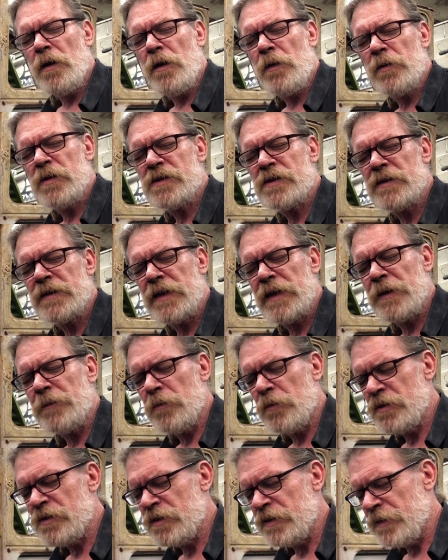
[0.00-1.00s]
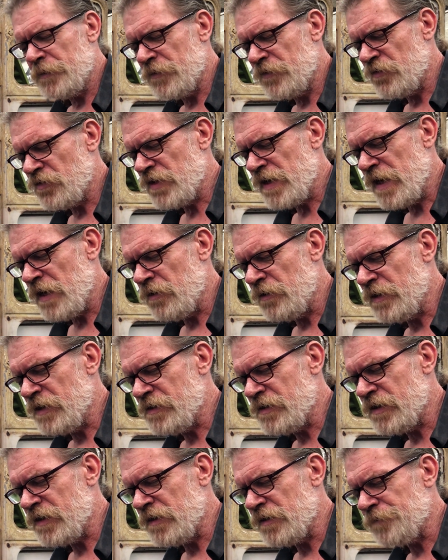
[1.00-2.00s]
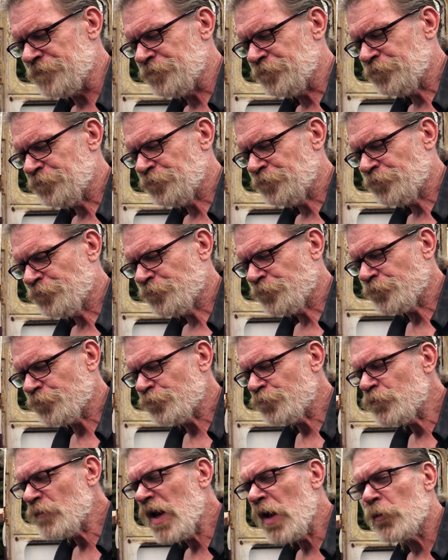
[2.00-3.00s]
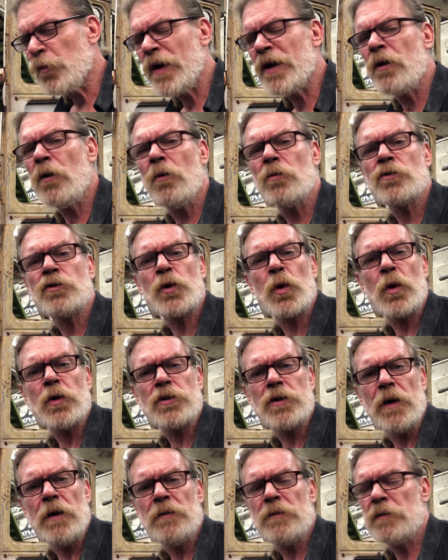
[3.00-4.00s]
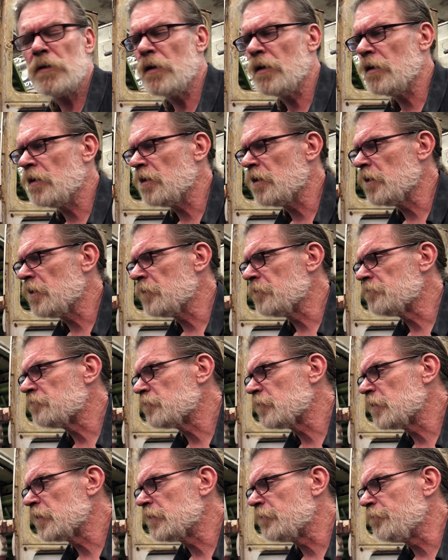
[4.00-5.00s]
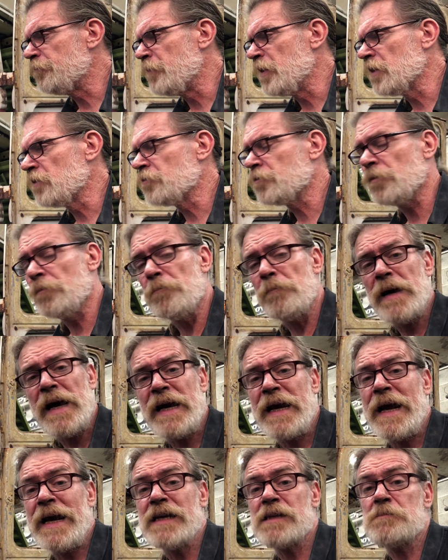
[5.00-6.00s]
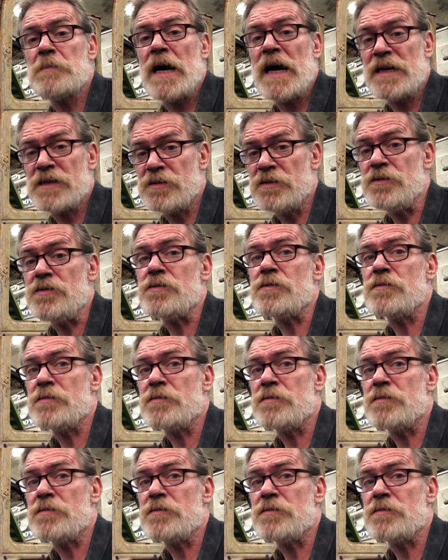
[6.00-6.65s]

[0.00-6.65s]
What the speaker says: what's the name of the town he's in? Ringgold, Georgia. Builds some badass boxes.